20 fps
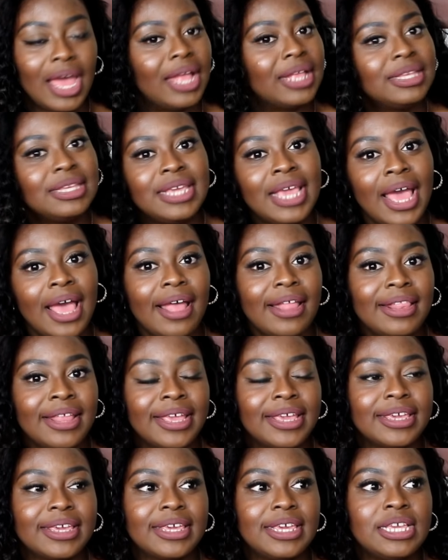And yeah,
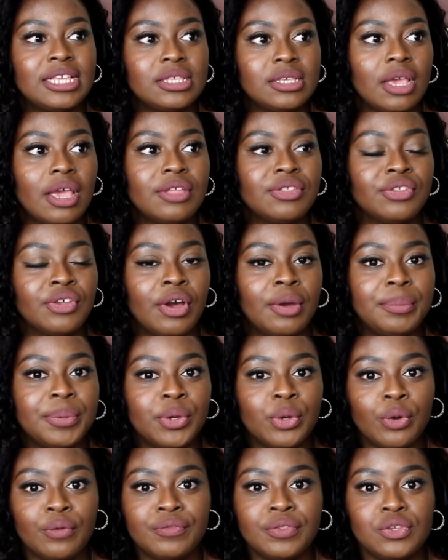like he turned up,
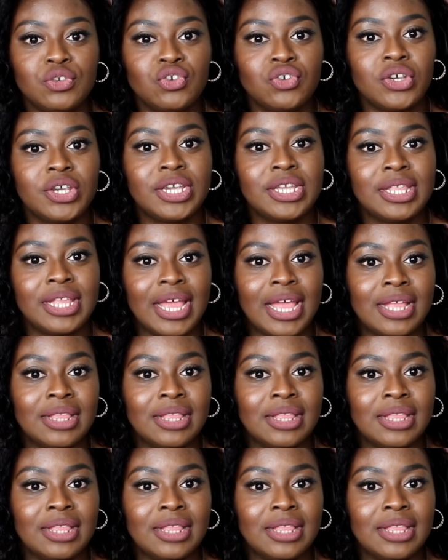he got off the train,